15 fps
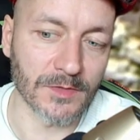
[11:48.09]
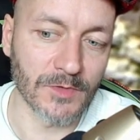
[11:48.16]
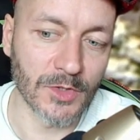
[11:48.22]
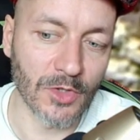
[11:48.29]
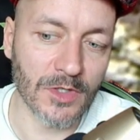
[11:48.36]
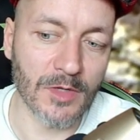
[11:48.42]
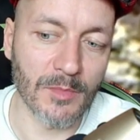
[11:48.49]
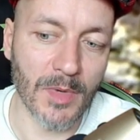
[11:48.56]
We
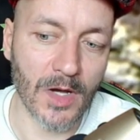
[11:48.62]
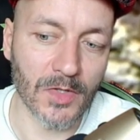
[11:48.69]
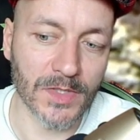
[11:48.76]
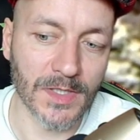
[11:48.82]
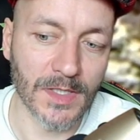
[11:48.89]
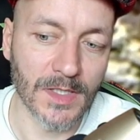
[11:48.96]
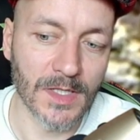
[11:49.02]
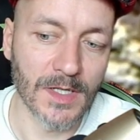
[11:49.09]
talk about
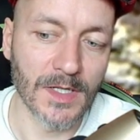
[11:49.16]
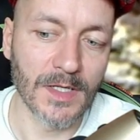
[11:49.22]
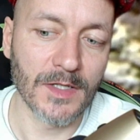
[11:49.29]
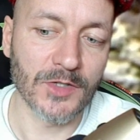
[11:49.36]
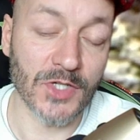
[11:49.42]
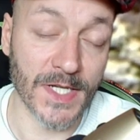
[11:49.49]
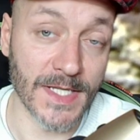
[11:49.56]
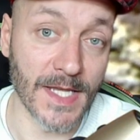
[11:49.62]

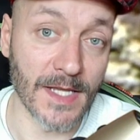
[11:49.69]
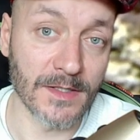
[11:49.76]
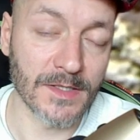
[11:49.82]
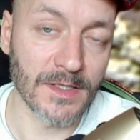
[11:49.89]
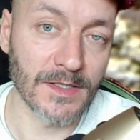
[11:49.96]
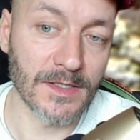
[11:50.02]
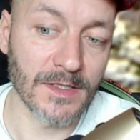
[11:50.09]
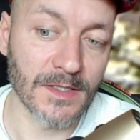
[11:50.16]

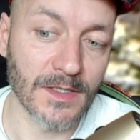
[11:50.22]
gigantic